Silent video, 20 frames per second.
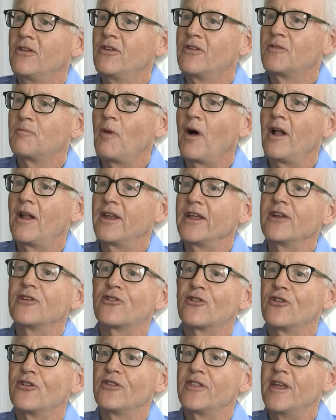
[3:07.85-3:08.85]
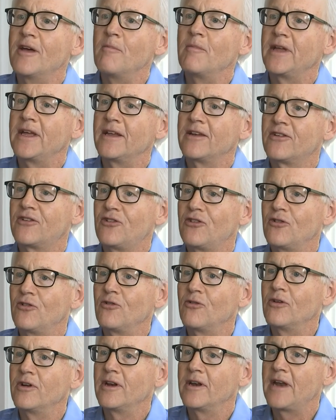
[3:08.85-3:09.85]
Spalding turned them
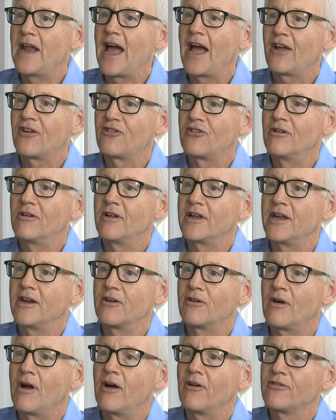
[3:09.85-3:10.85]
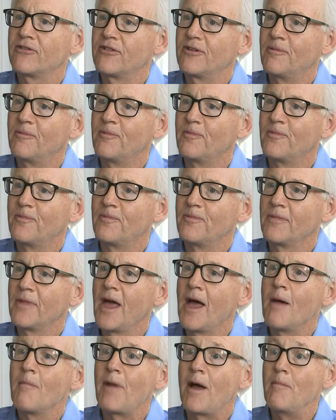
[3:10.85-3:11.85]
into national heroes
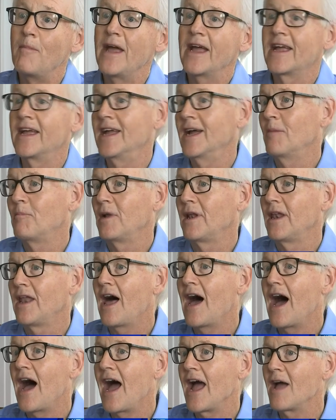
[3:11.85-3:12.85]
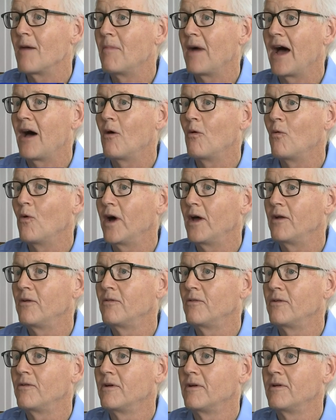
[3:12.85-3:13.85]
by making up a lie about
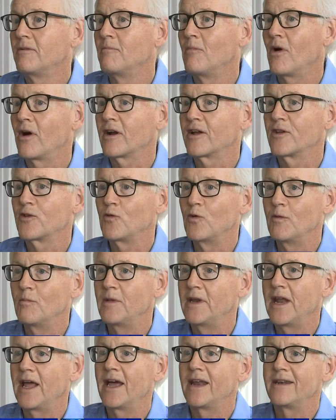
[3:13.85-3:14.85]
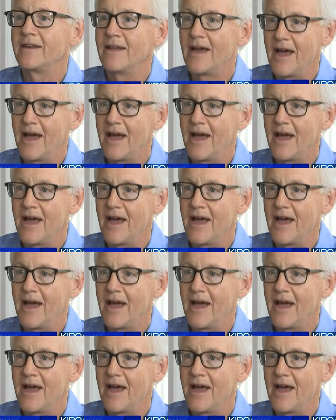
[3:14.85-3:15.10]
what Marcus Whitman had